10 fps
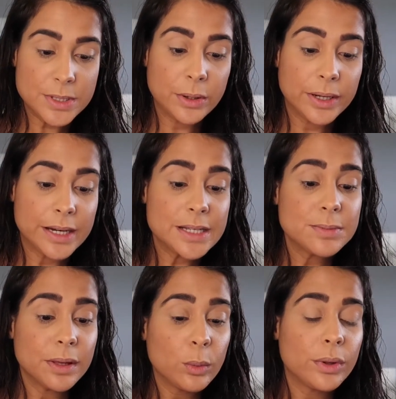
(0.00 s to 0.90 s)
So it is
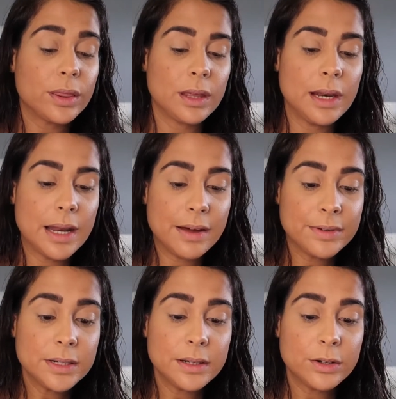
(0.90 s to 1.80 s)
made with
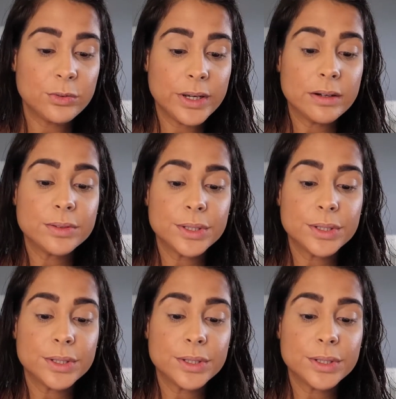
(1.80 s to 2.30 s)
11 innovative